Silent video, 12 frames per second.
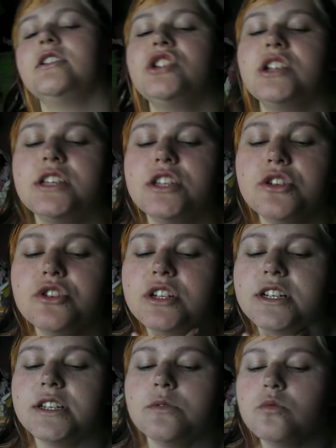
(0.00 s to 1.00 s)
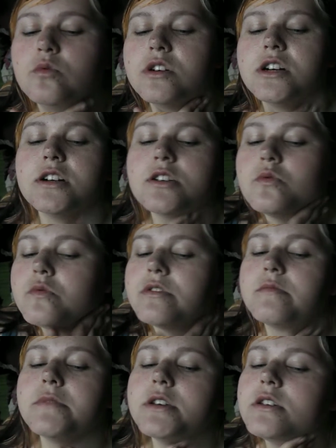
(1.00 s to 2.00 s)
actually usually work
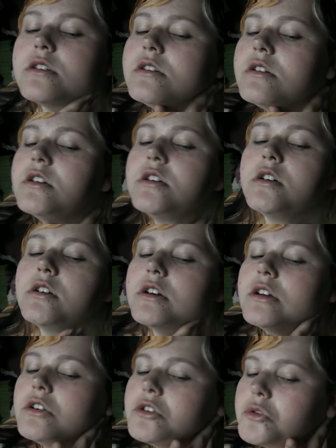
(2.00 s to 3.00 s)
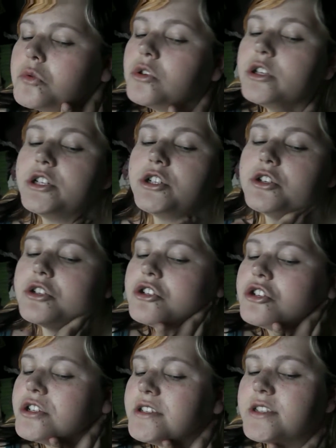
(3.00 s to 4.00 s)
with me. So what you do
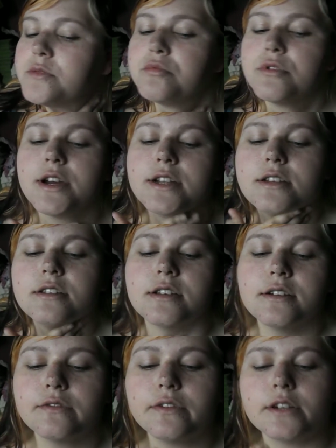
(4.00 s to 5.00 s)
is just spread that